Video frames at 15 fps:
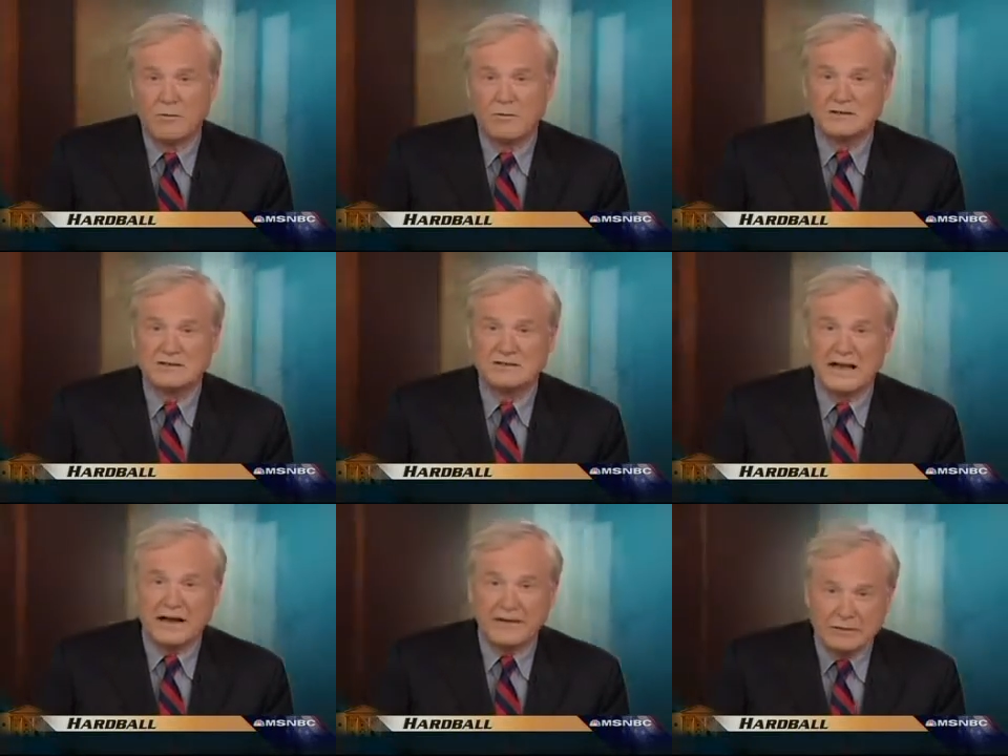
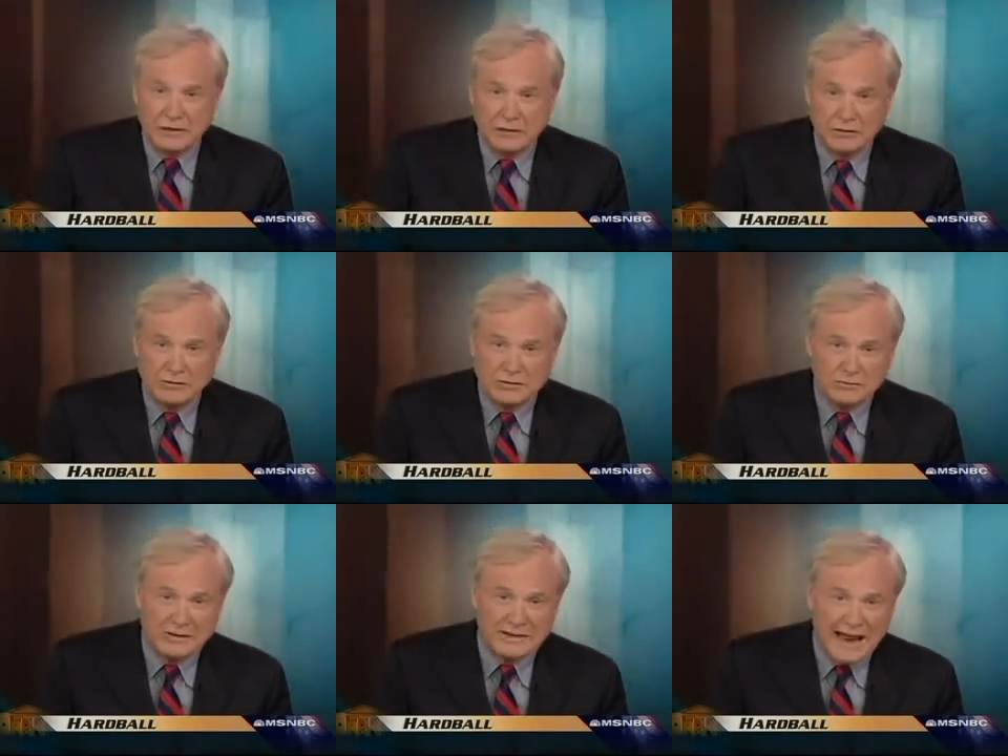was
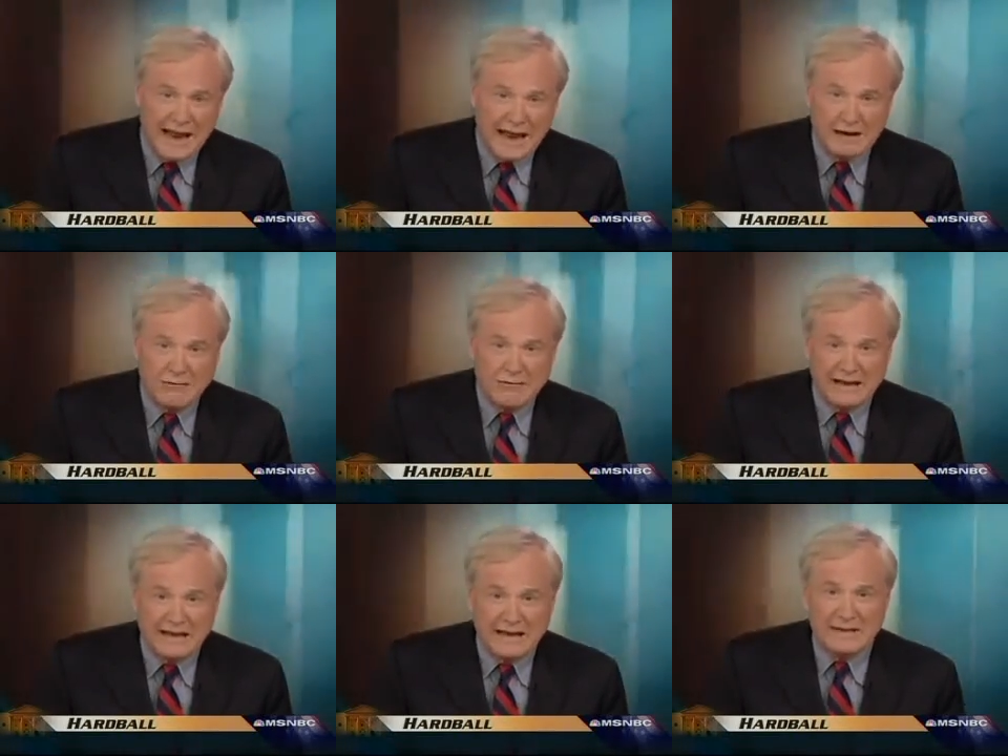deluged with
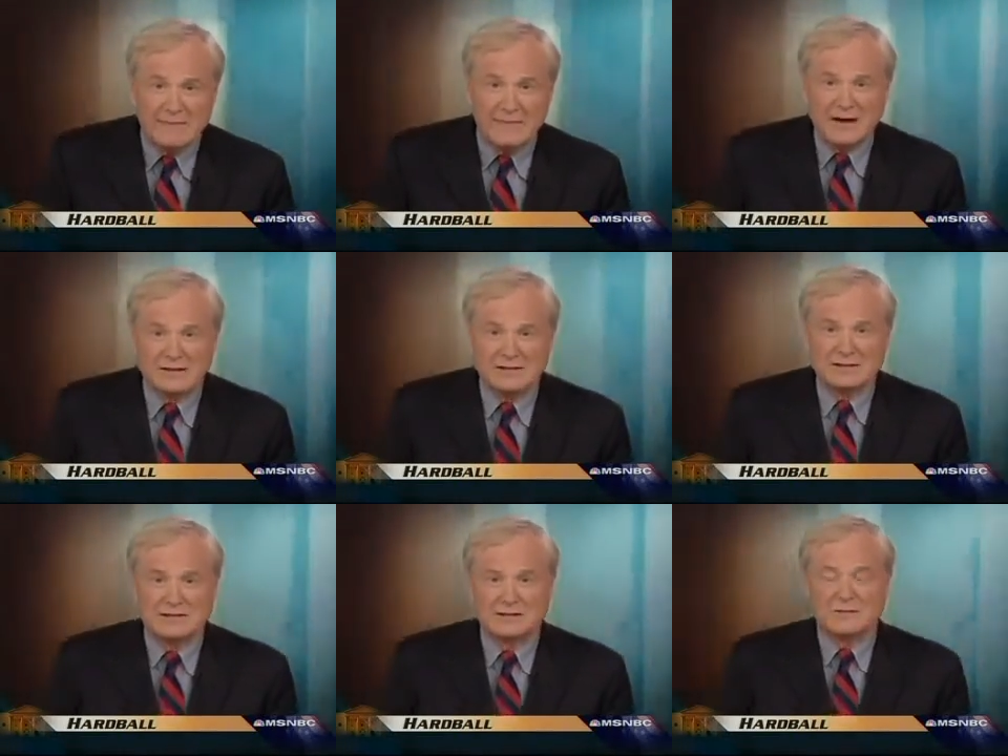angry
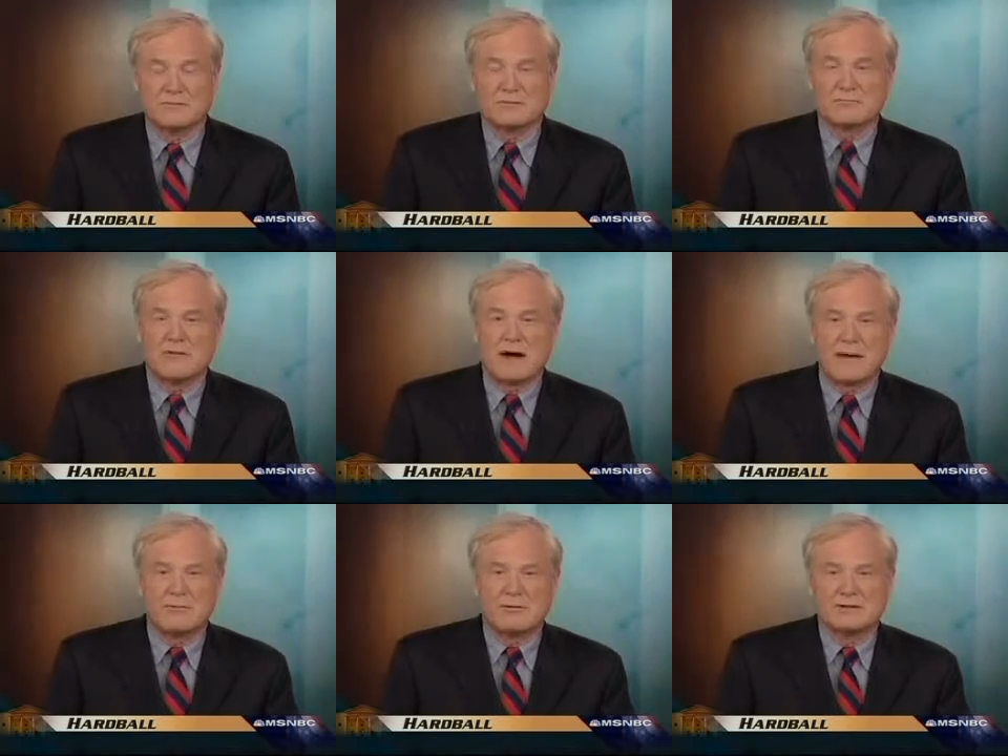emails and
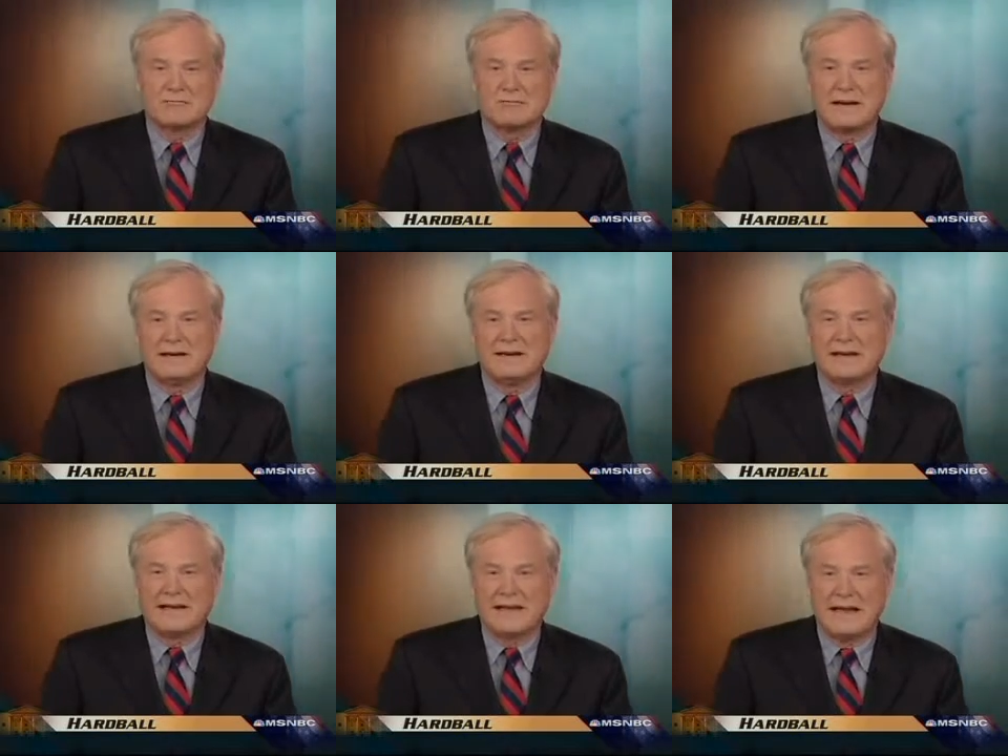subscribers
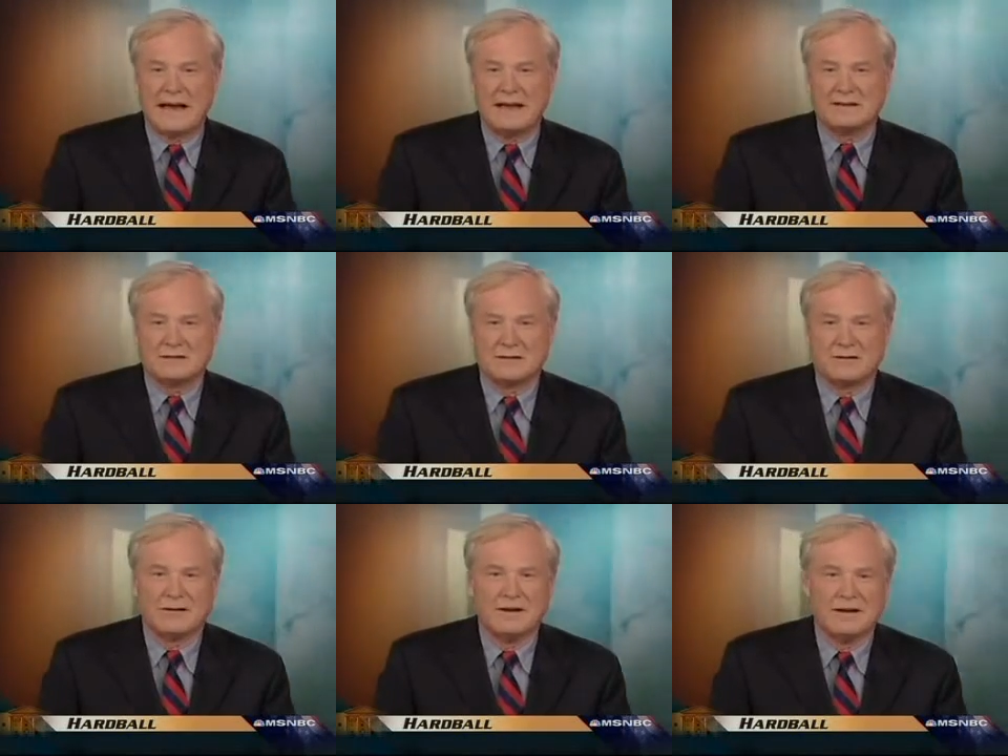threatening to
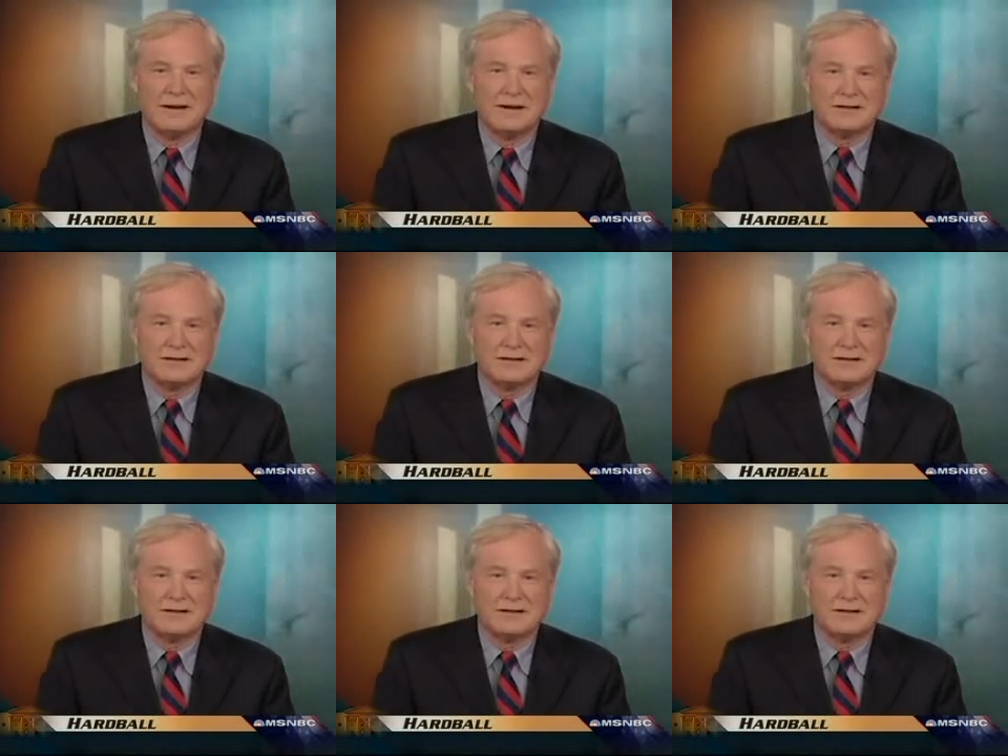cancel.